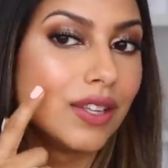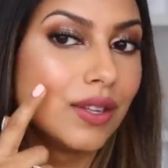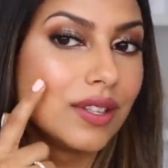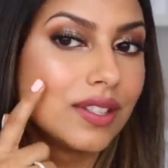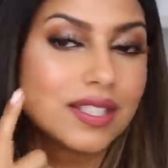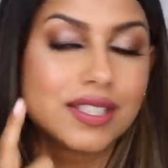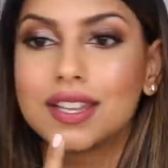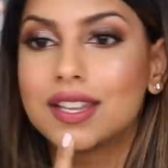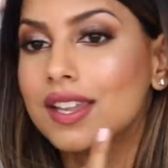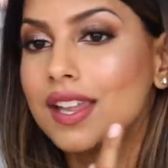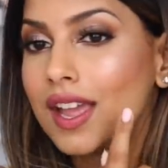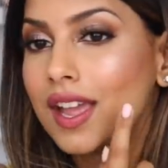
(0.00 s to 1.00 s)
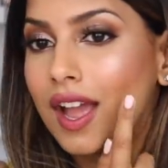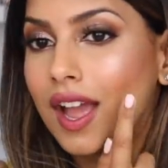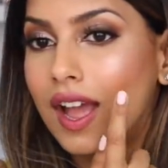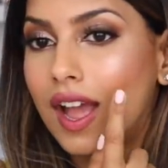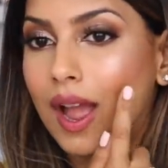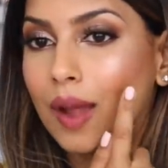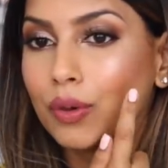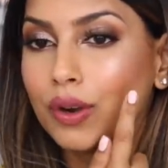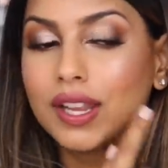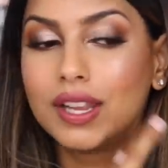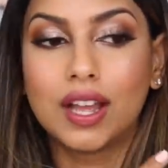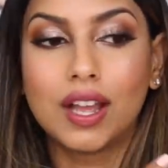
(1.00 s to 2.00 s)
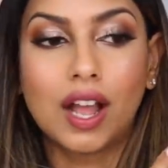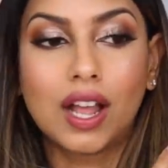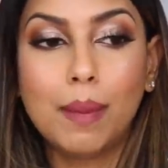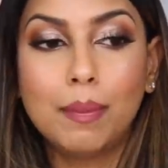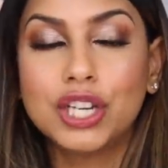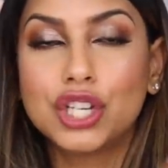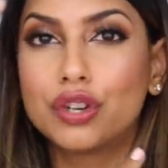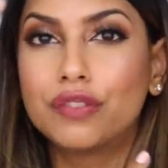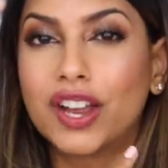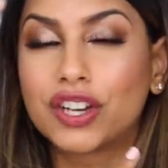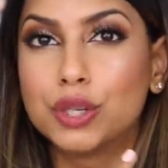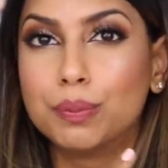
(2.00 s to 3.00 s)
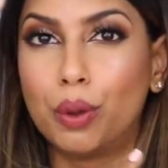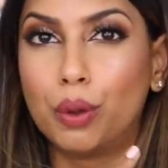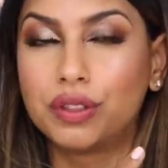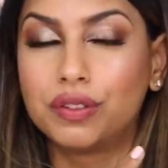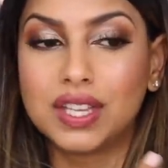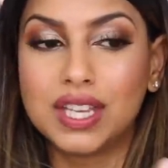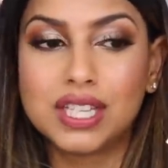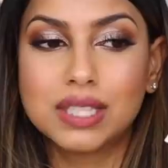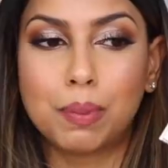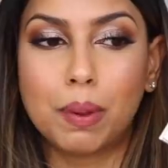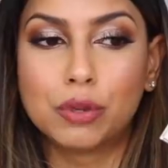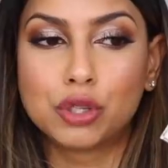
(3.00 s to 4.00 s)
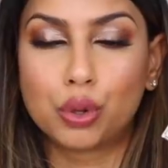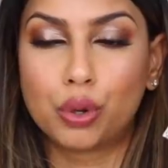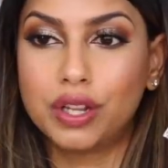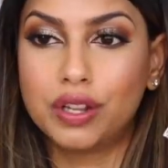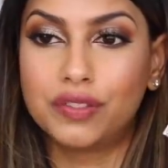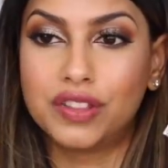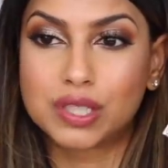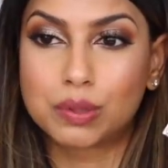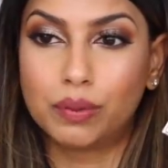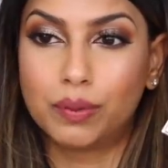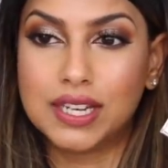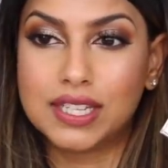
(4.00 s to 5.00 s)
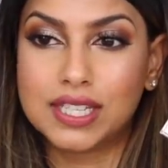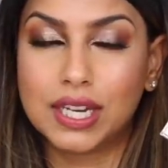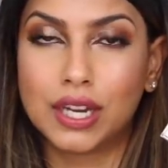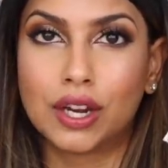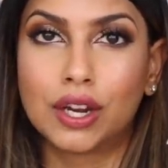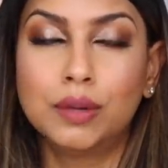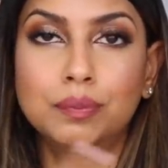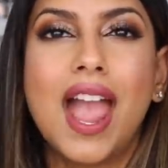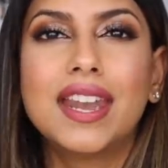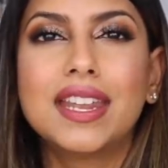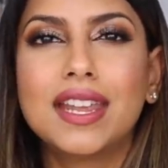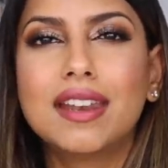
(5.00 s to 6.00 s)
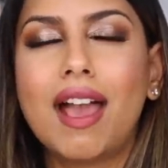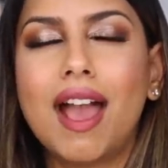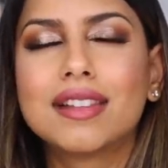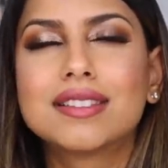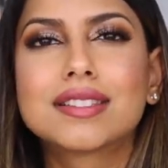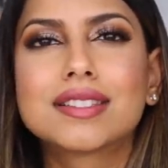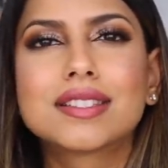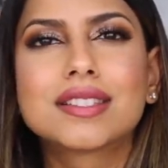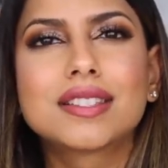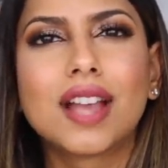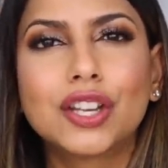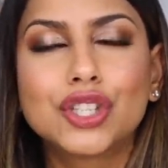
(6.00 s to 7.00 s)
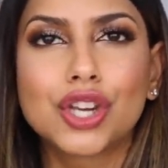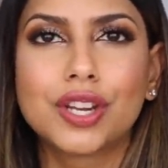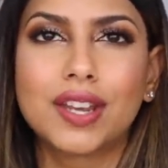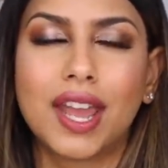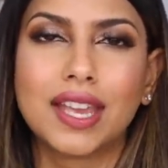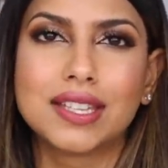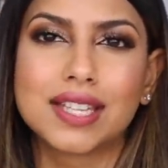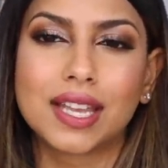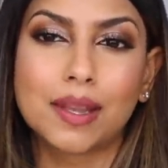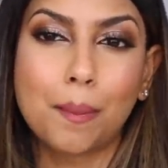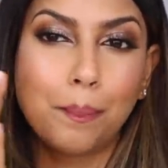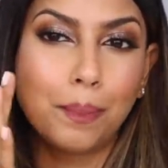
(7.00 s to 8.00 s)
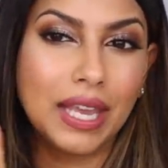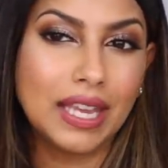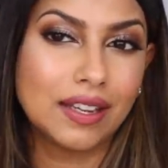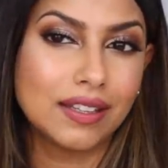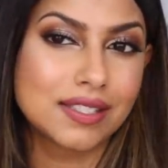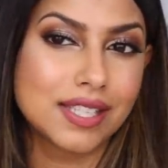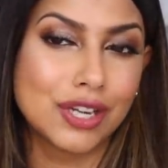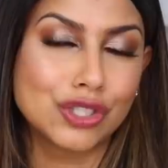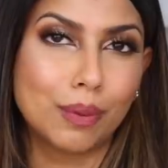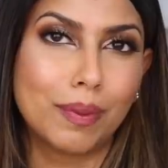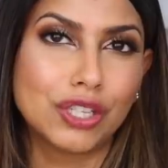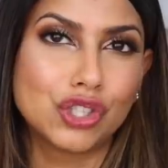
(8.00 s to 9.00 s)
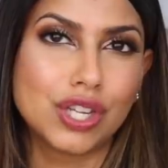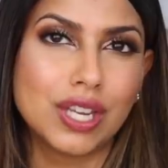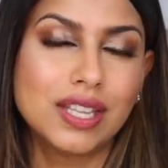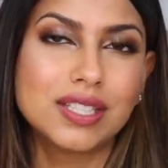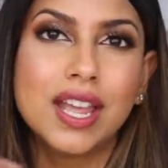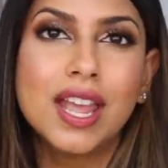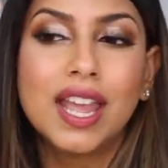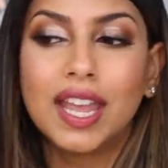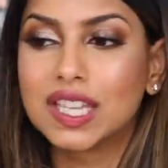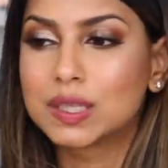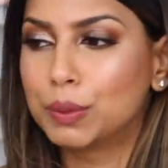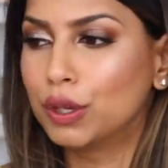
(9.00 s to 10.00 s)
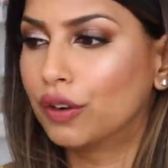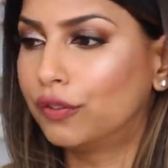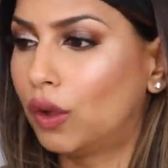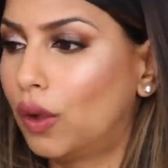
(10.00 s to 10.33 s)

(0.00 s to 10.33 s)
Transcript: And you can see I'm wearing a combination of actually both of these, but majority of this one right here. And it adds such a nice like pink tint on my cheeks. It's beautiful.